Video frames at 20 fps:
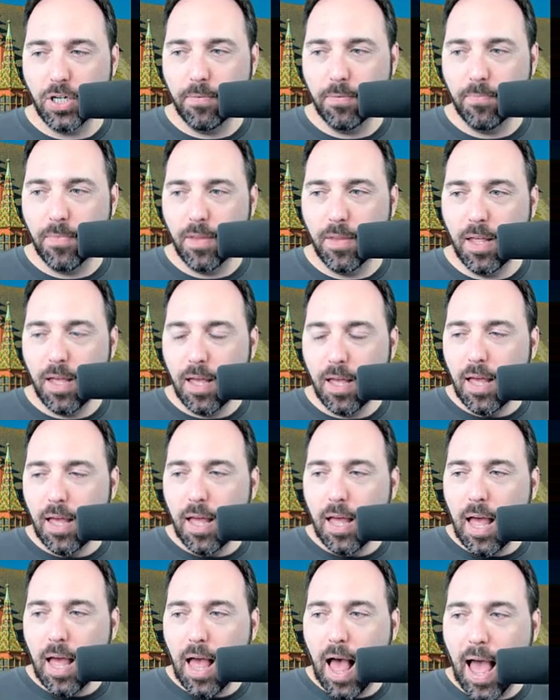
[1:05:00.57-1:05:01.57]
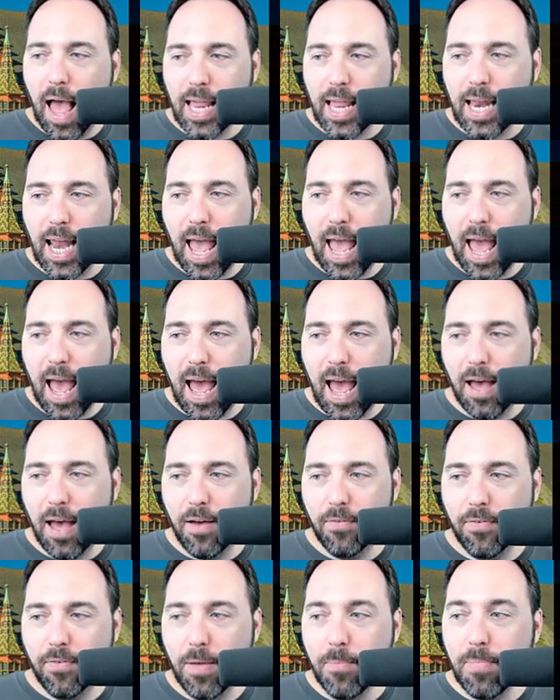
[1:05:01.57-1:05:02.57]
some expression.
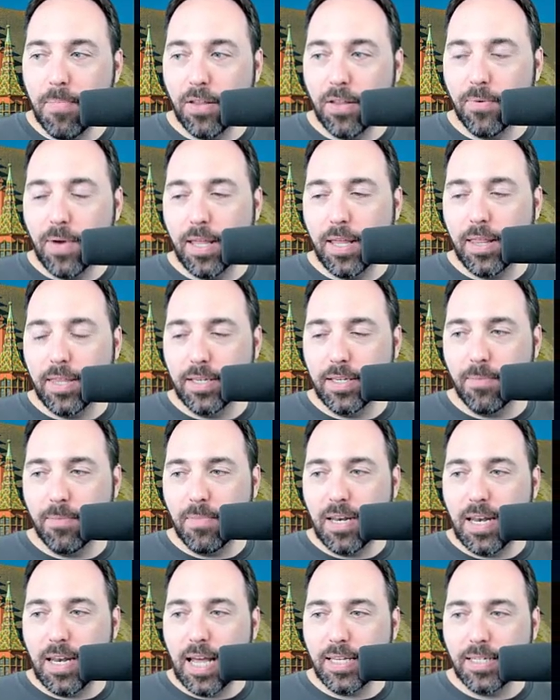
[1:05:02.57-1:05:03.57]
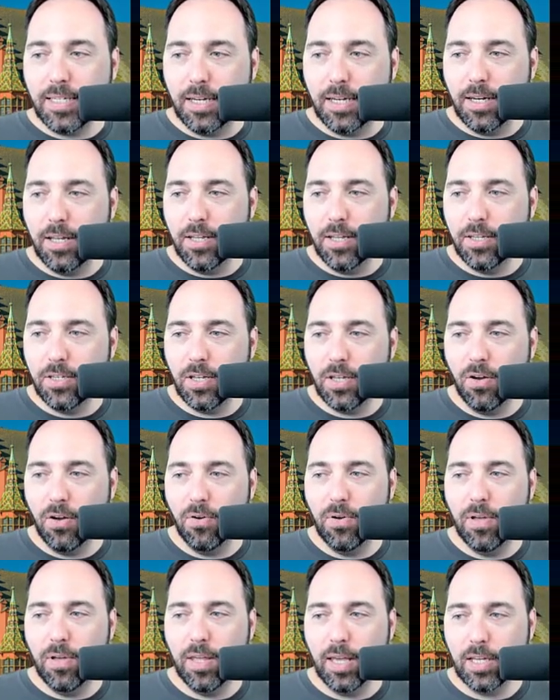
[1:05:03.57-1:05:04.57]
I can have, and by the way, this can be
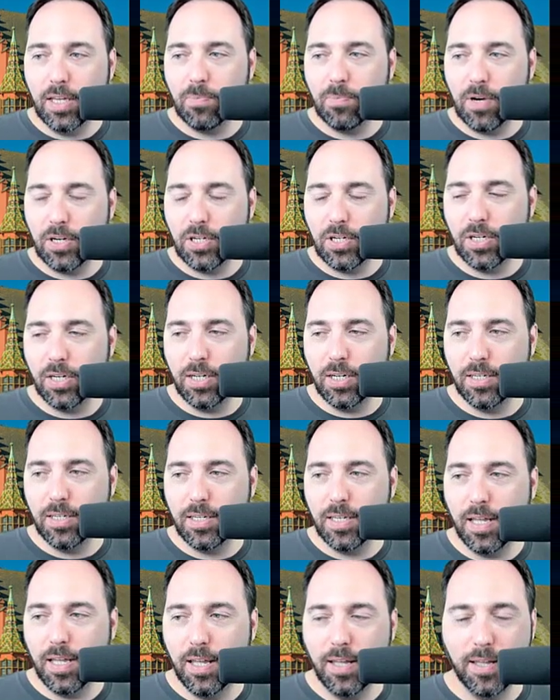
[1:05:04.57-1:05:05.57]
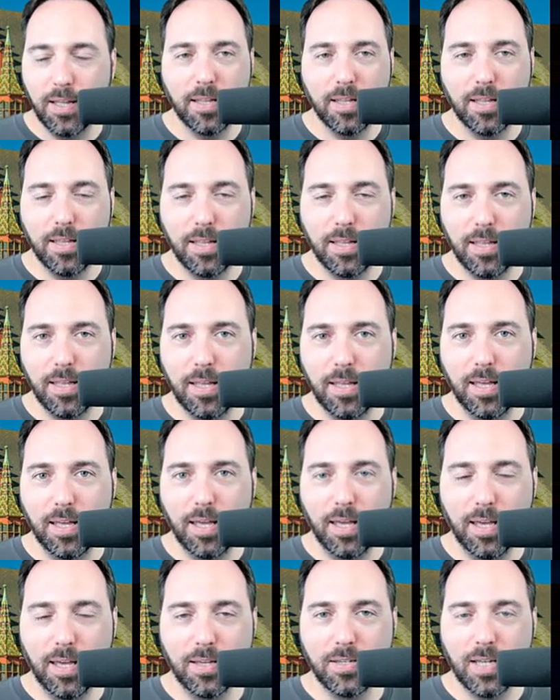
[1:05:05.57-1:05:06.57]
nested. So expression is
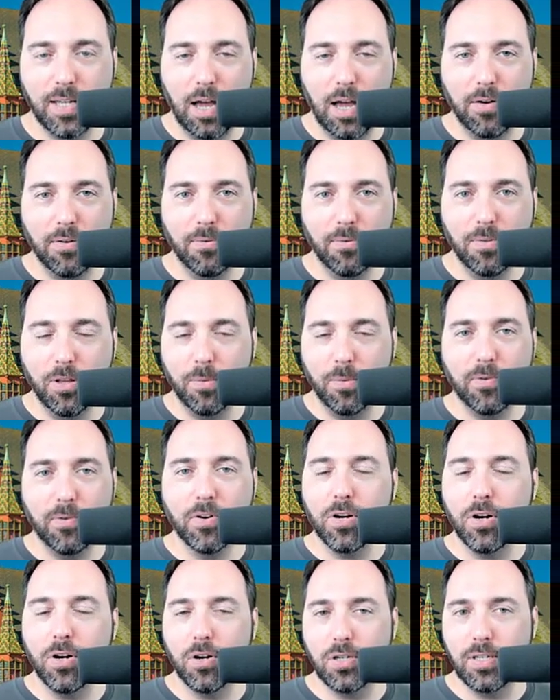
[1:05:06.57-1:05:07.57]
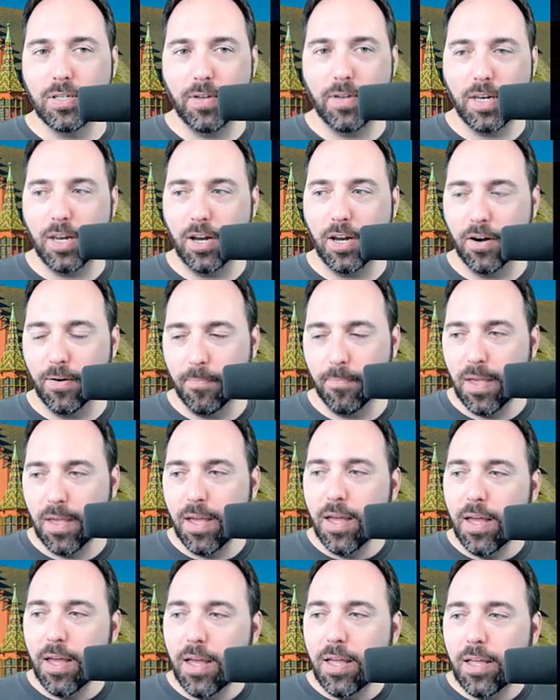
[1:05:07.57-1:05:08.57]
a little bit
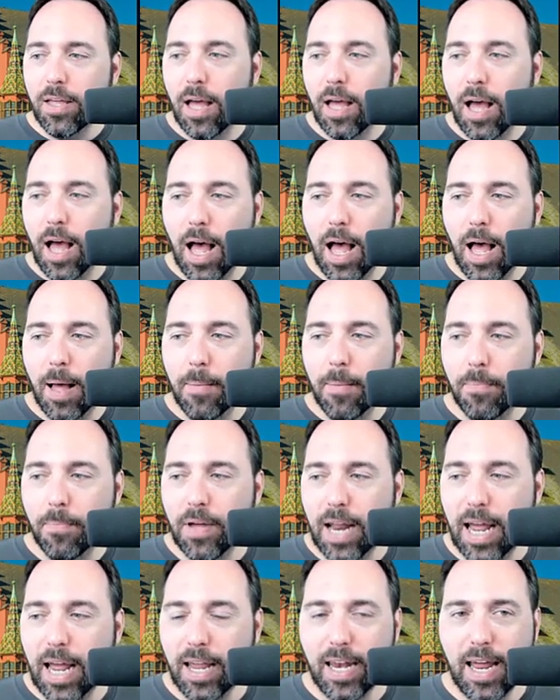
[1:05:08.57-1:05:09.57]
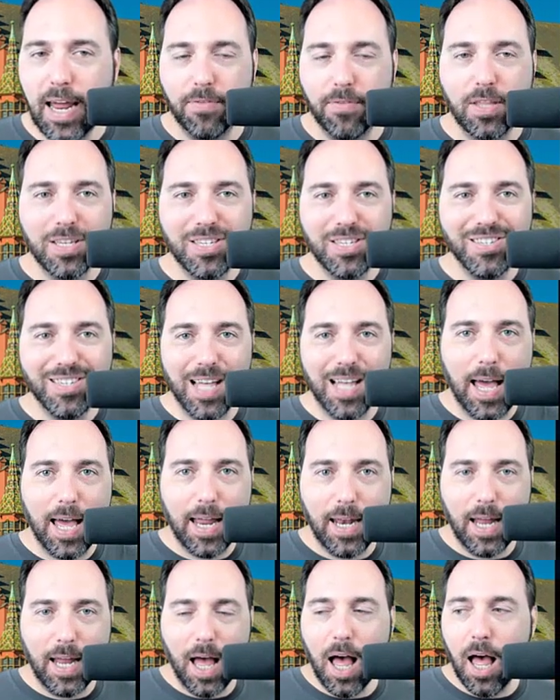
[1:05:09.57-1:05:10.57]
recursive in here. But I can
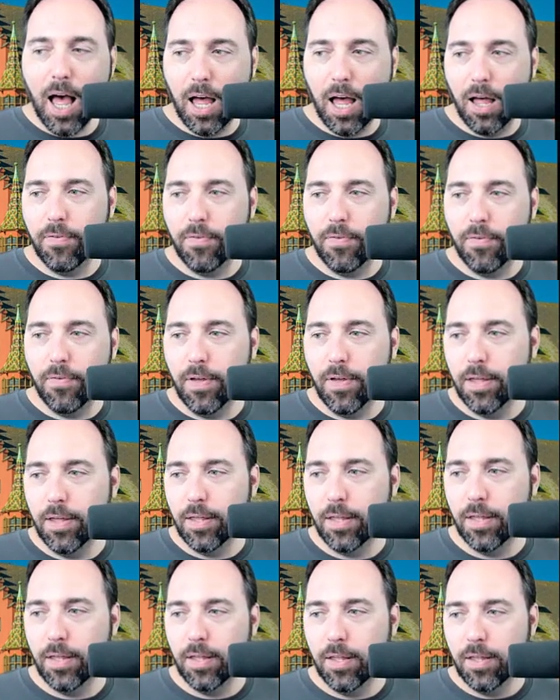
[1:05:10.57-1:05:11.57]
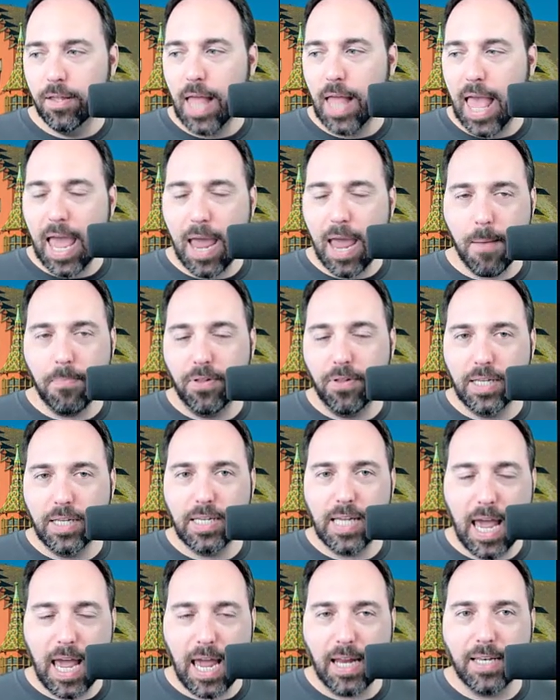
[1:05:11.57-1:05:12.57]
have the sign of
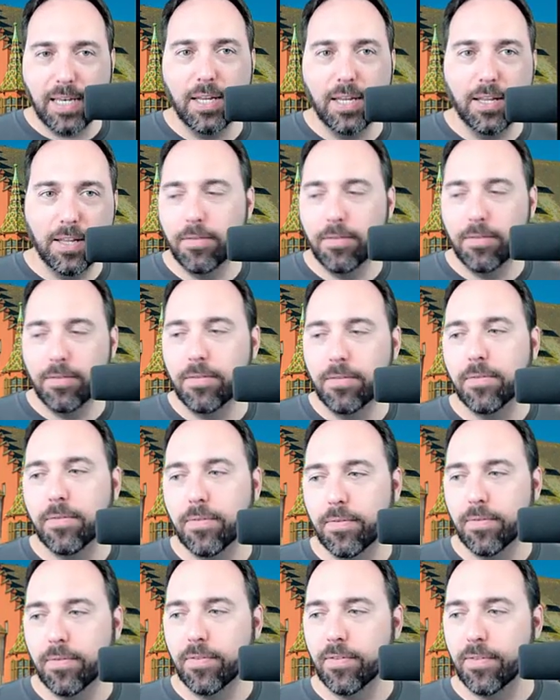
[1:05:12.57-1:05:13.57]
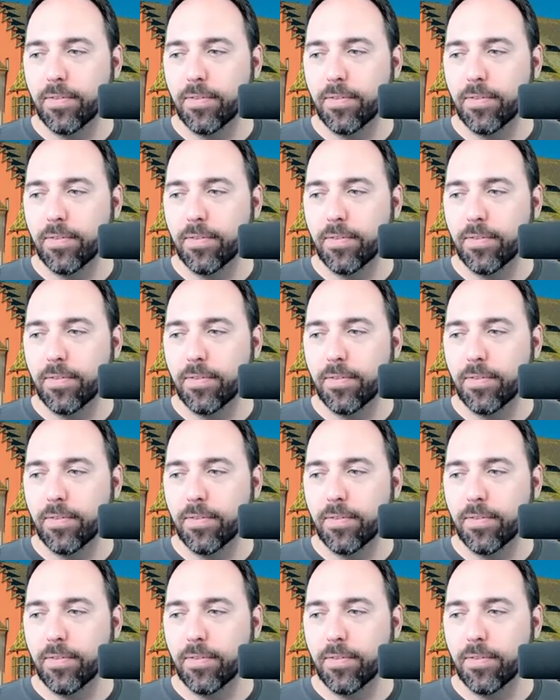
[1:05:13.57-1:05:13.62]
8 plus 8.